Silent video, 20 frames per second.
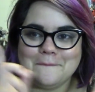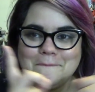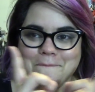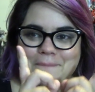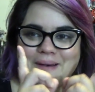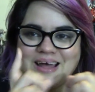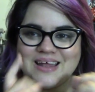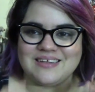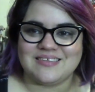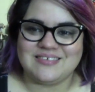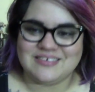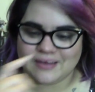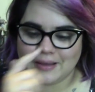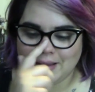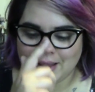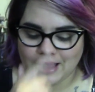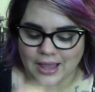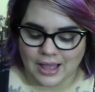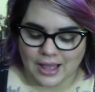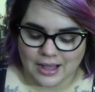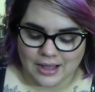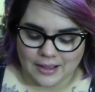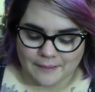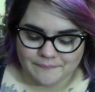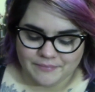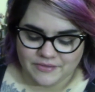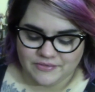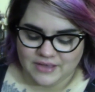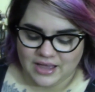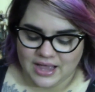But
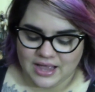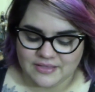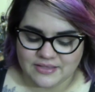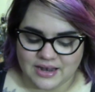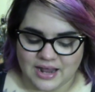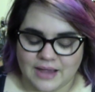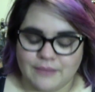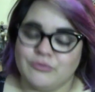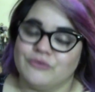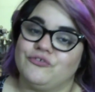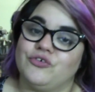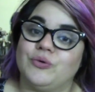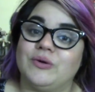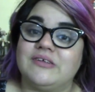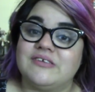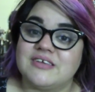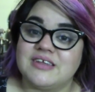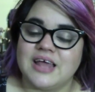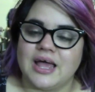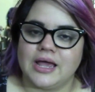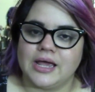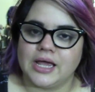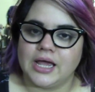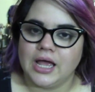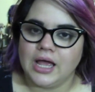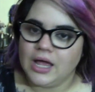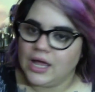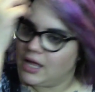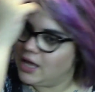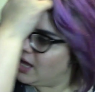the dye that I'm reviewing today,
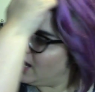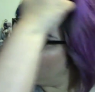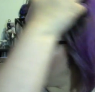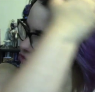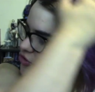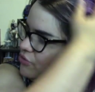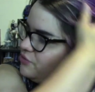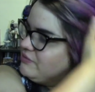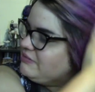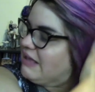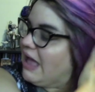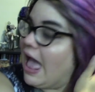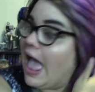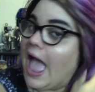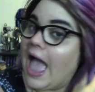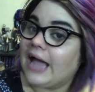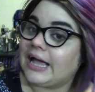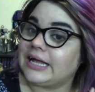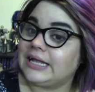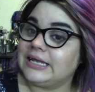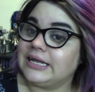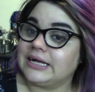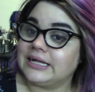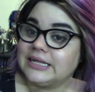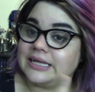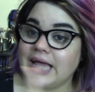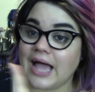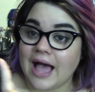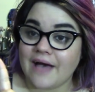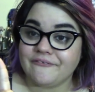I do
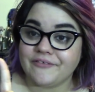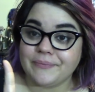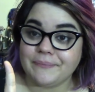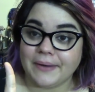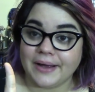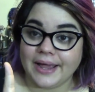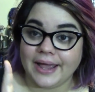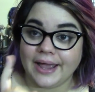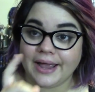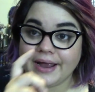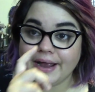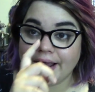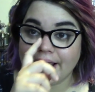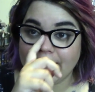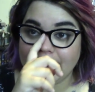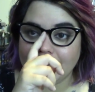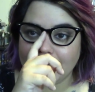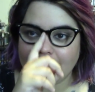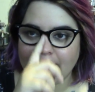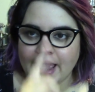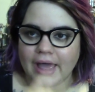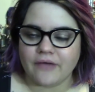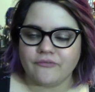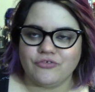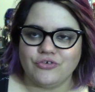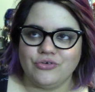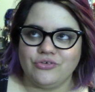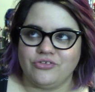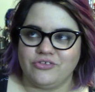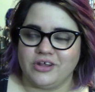technically have in my hair, and I have
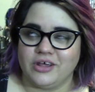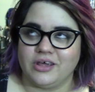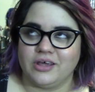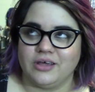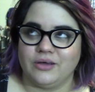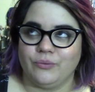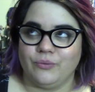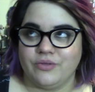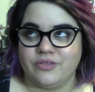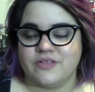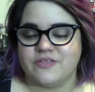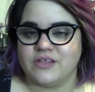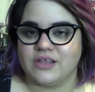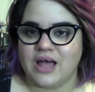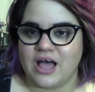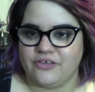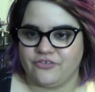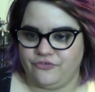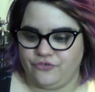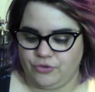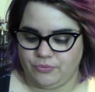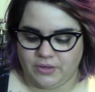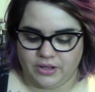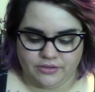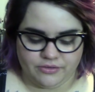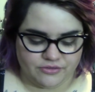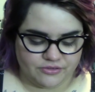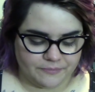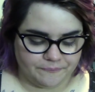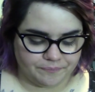used it within the last few
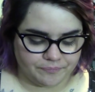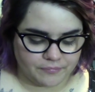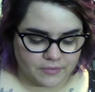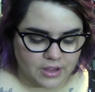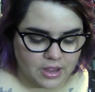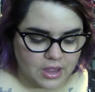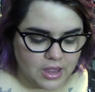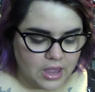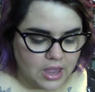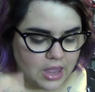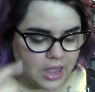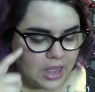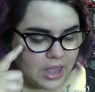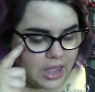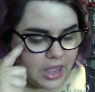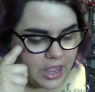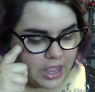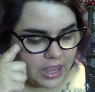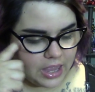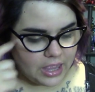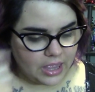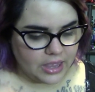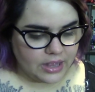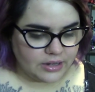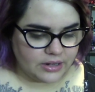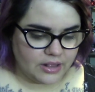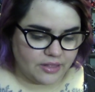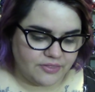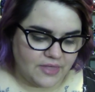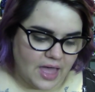months.
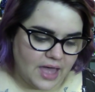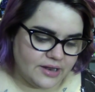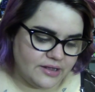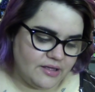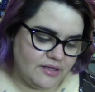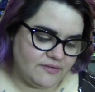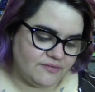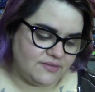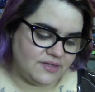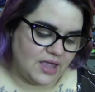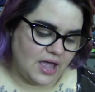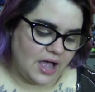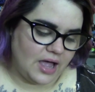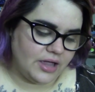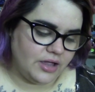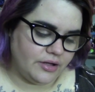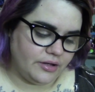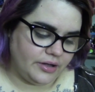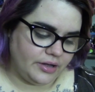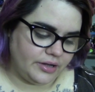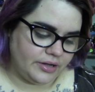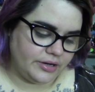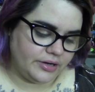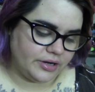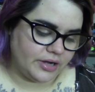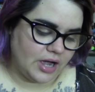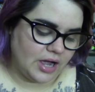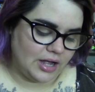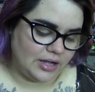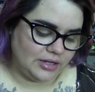And that is the
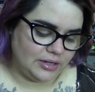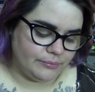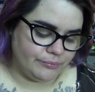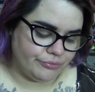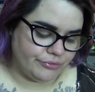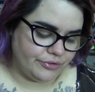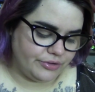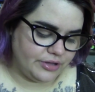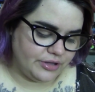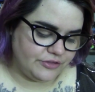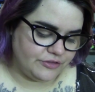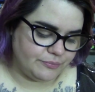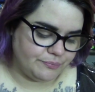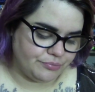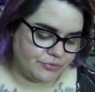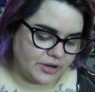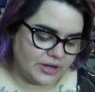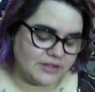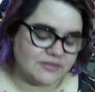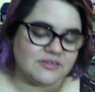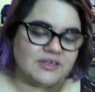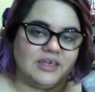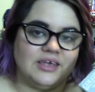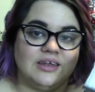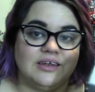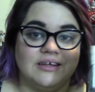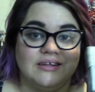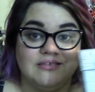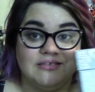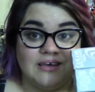Ion Color Brilliance Brights
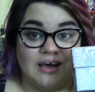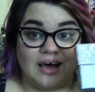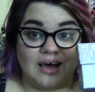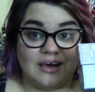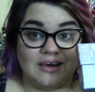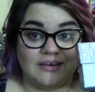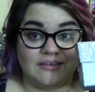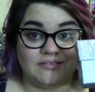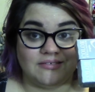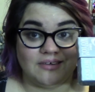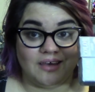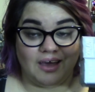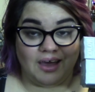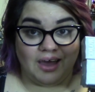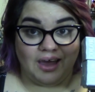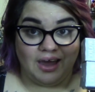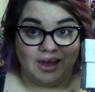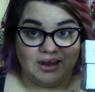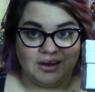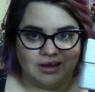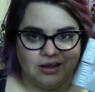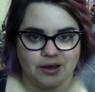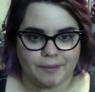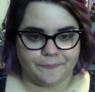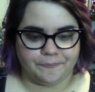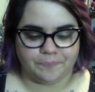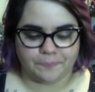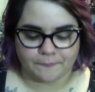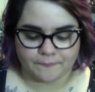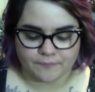in Titanium.